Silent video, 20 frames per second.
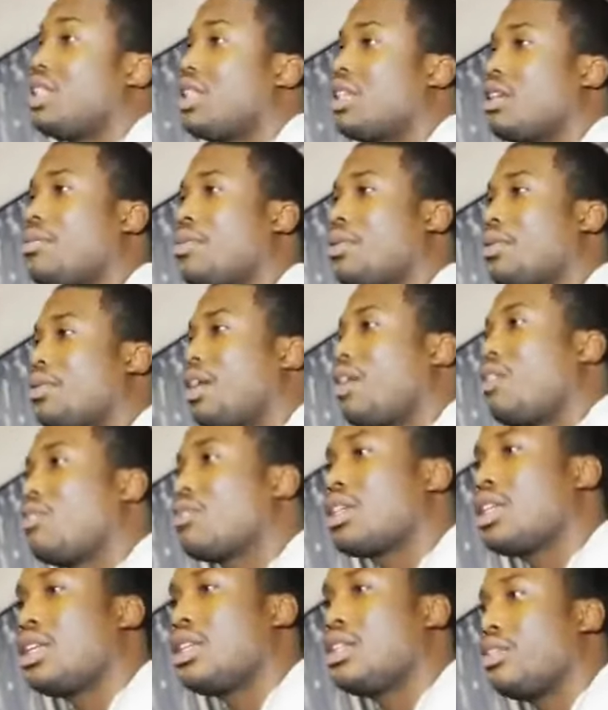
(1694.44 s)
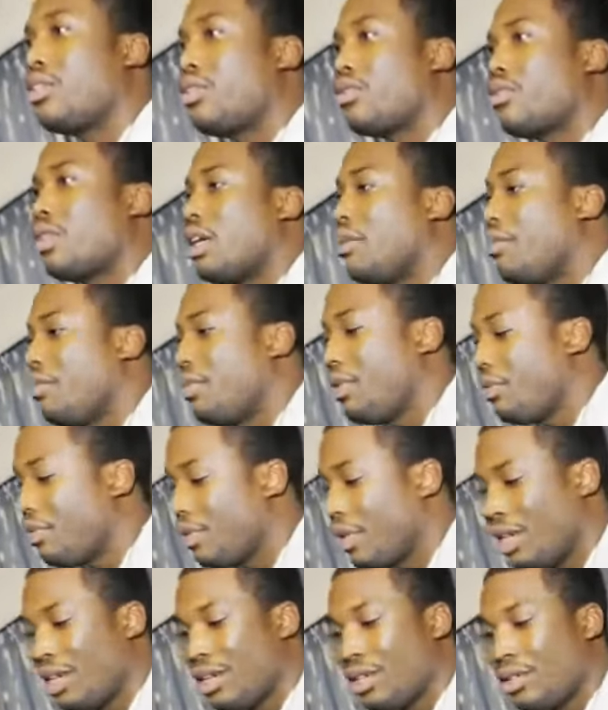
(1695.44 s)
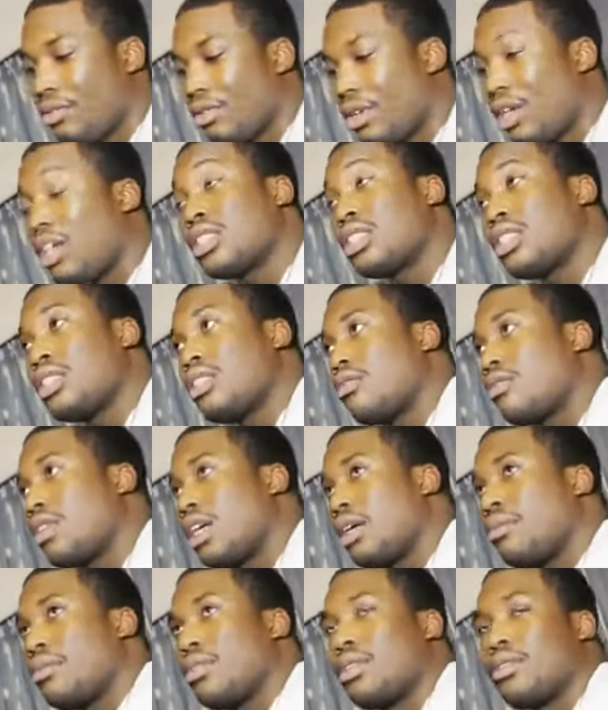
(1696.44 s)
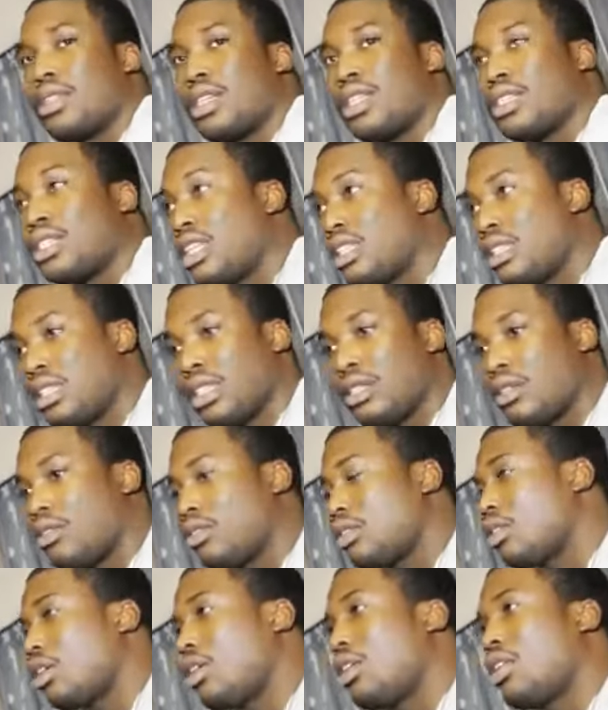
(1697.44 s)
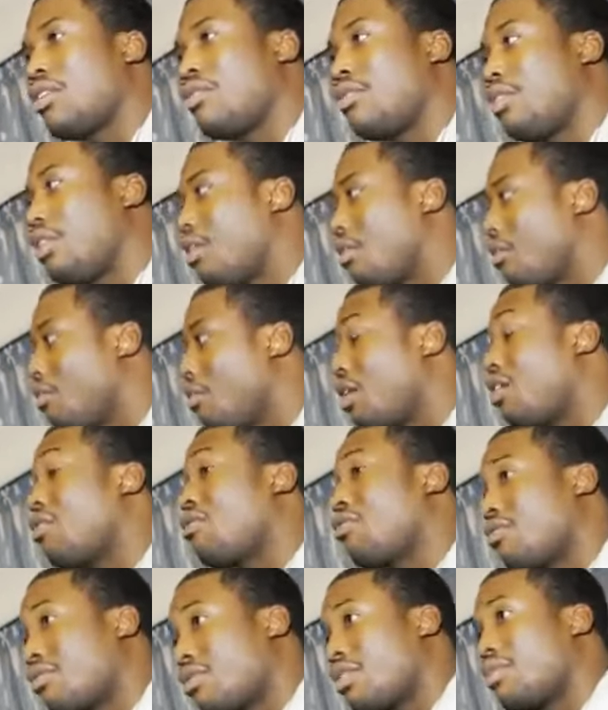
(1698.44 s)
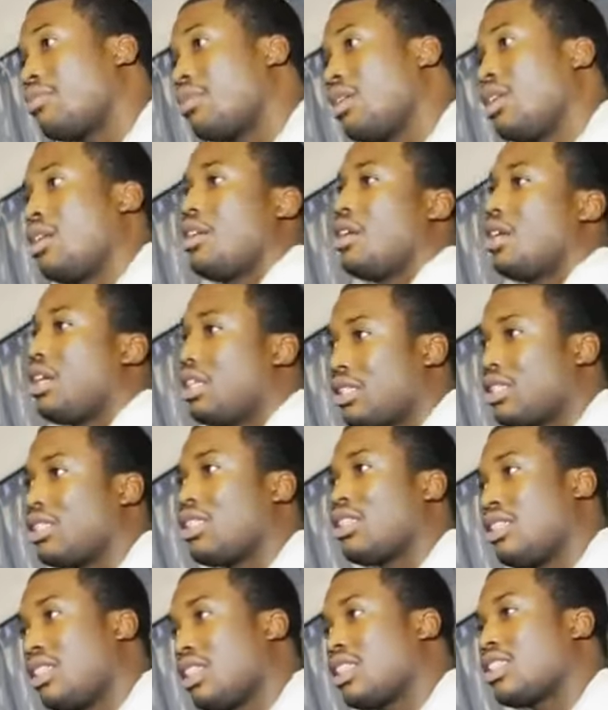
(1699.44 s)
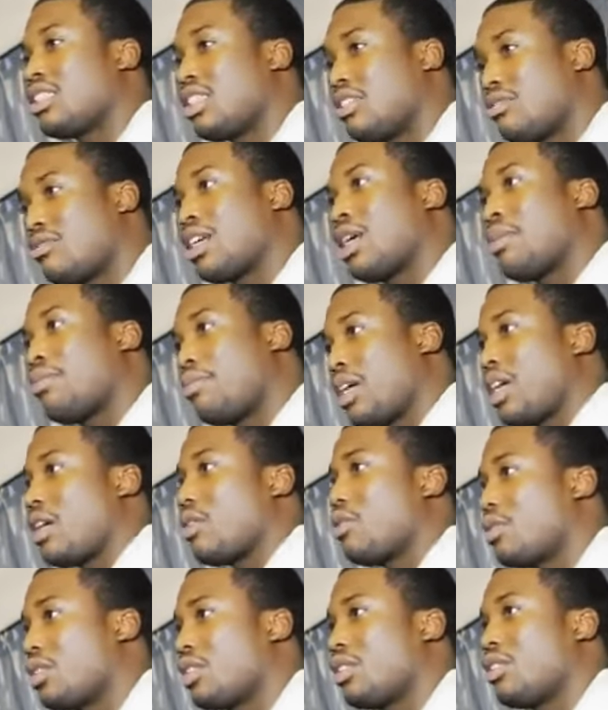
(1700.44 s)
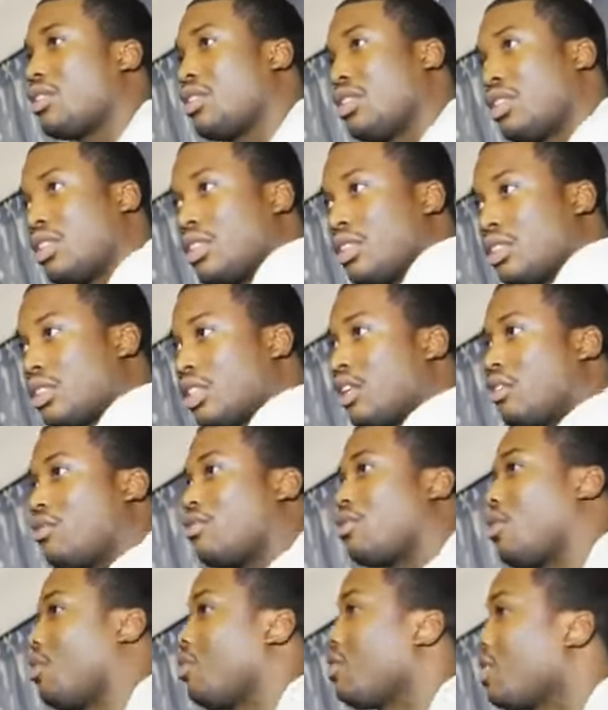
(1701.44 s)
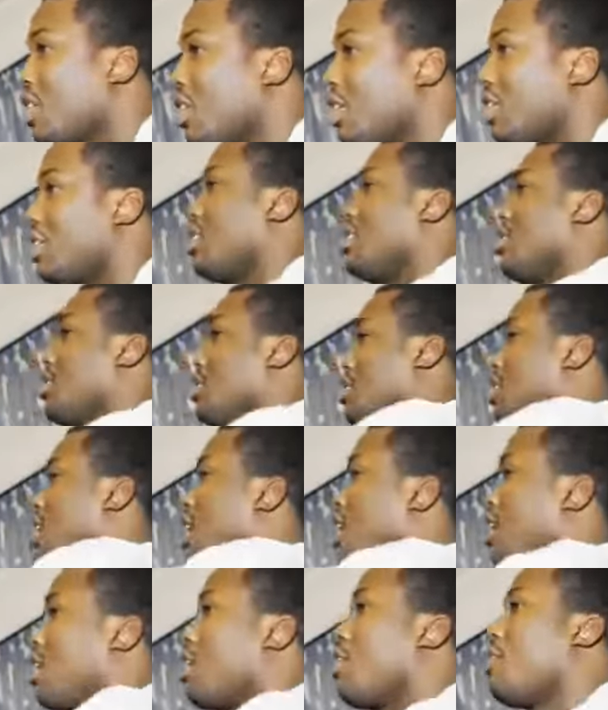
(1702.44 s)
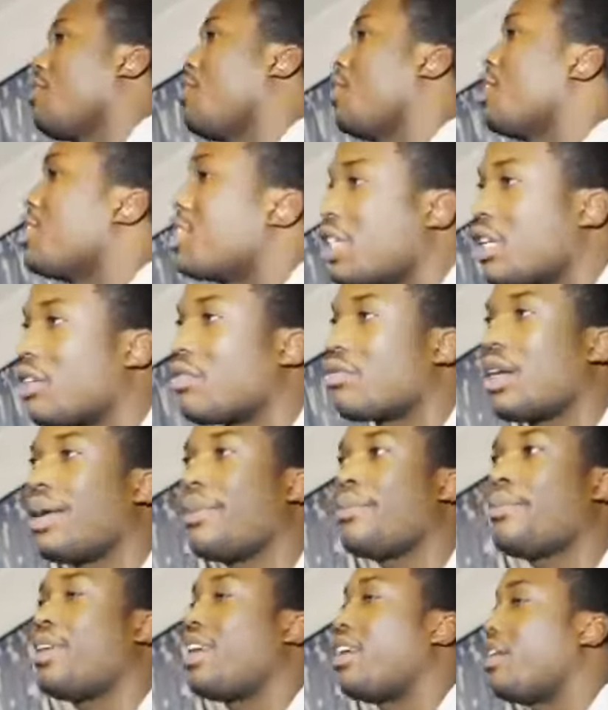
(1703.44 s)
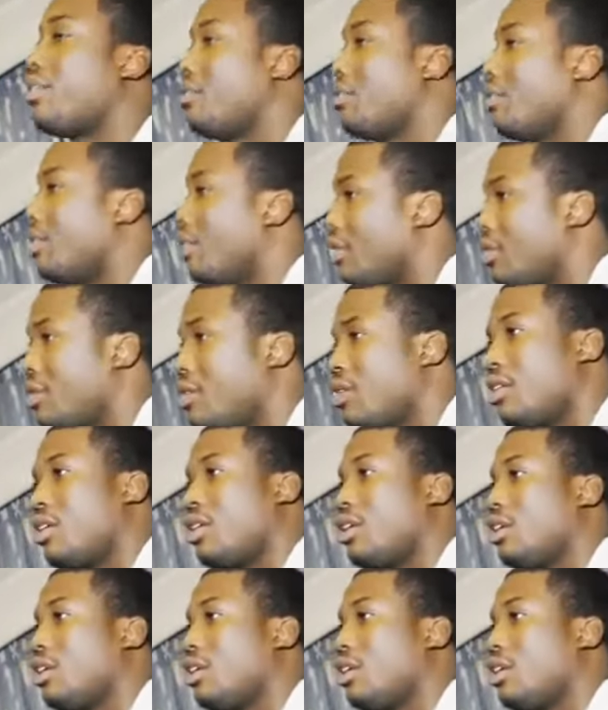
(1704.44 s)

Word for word: We take it personal. I don't get into no rap beef. If Ross in a rap, because that shit go to another level. Where I'm from, I seen niggas at rap battles and say the wrong thing and get shot in their face at a rap battle. Or,